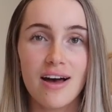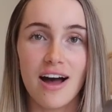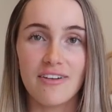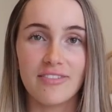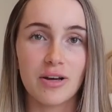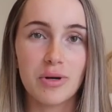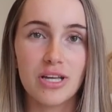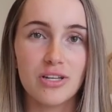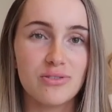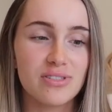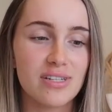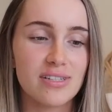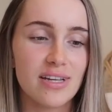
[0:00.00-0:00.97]
I feel like when I
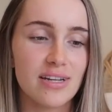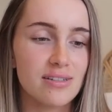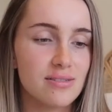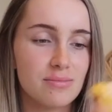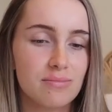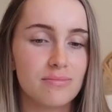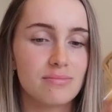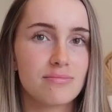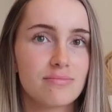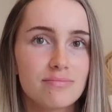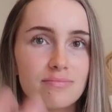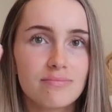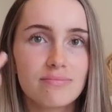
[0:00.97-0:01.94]
use this they just
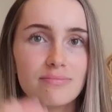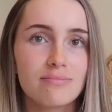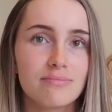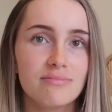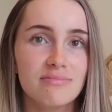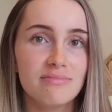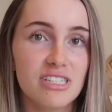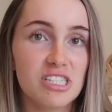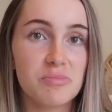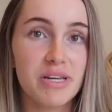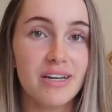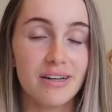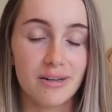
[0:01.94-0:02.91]

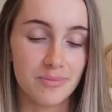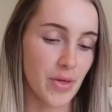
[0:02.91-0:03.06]
disappear.